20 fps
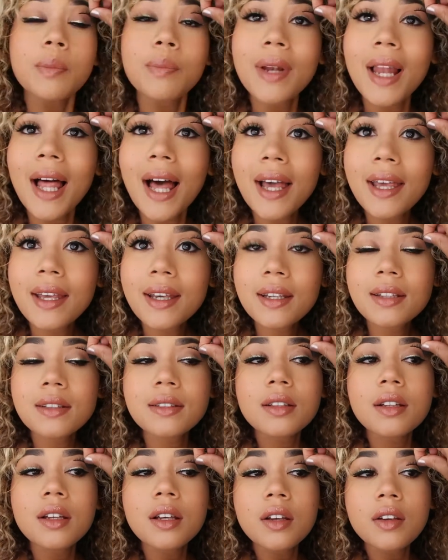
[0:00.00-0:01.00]
gonna apply
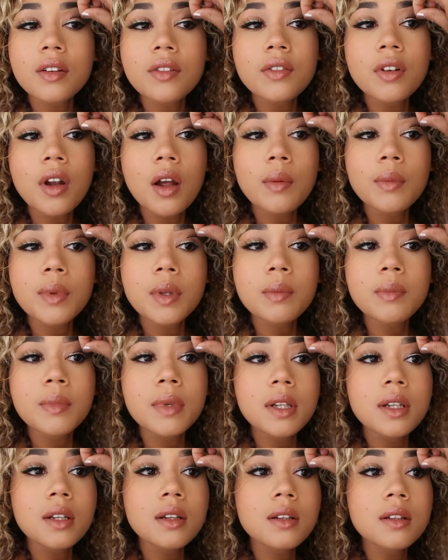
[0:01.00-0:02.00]
it from the
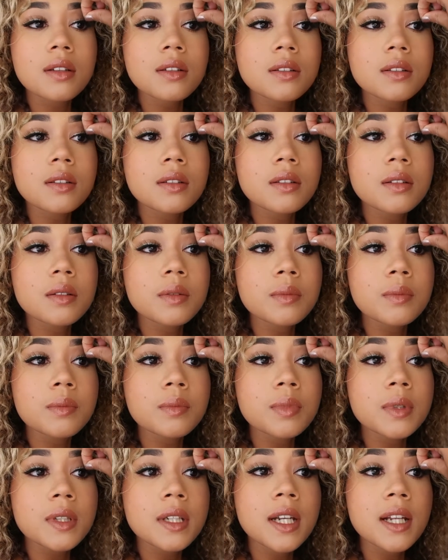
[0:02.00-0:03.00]
middle,
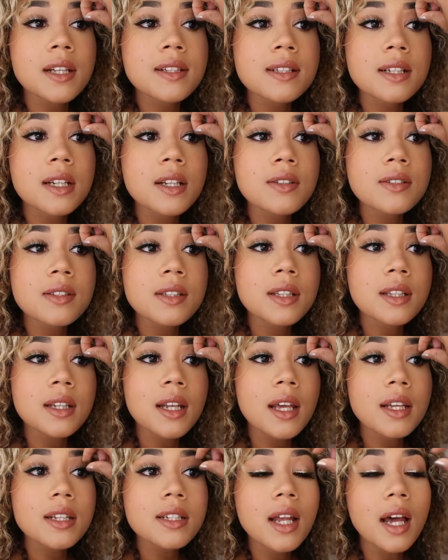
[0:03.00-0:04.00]
put it as close to the
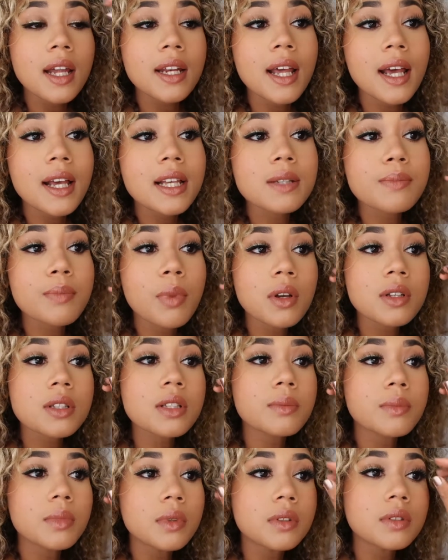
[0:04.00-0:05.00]
lash line as
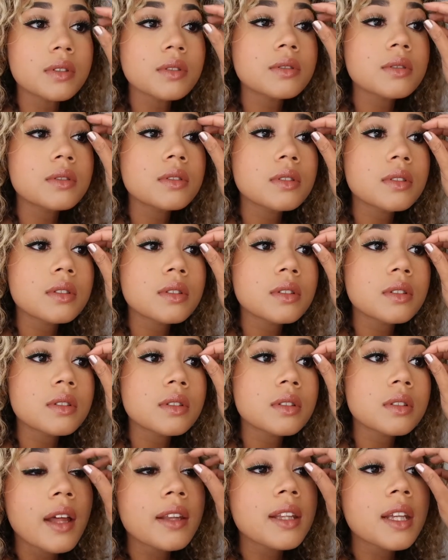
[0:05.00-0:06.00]
possible,
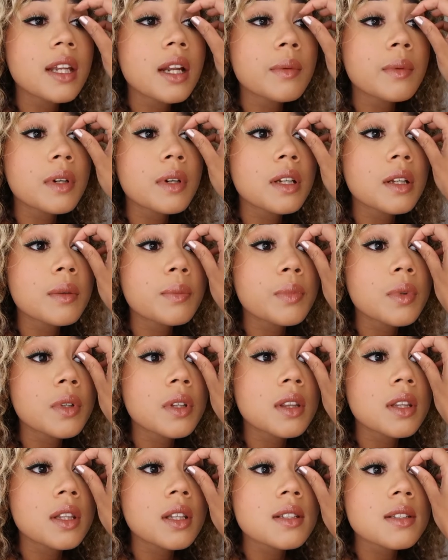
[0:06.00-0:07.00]
and then gonna put
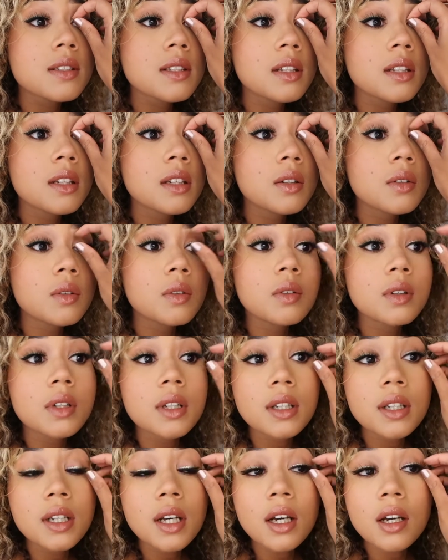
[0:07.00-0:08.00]
this inner
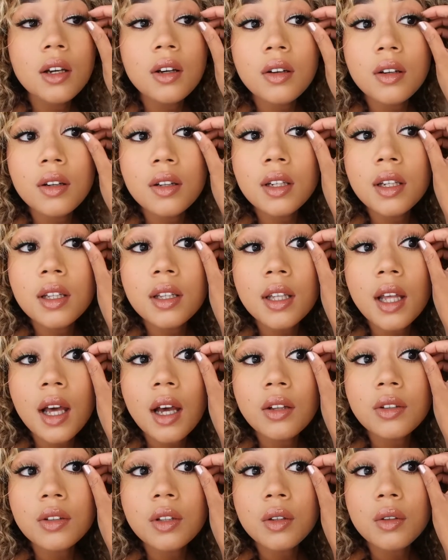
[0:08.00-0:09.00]
corner down and the
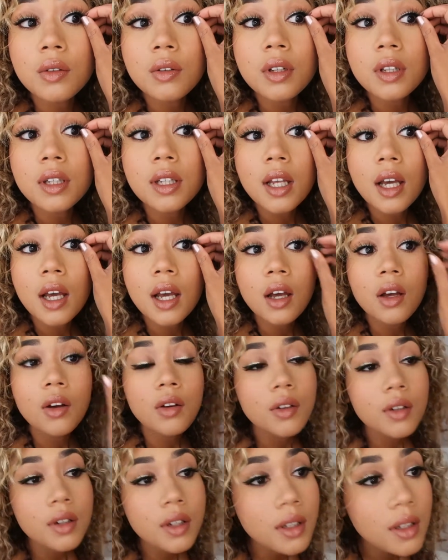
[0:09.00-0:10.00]
outer corner
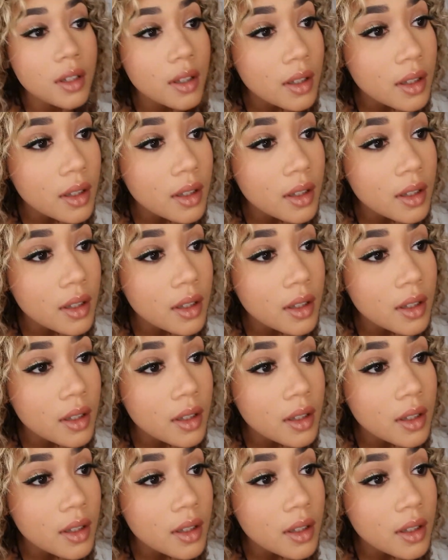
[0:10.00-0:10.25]
down,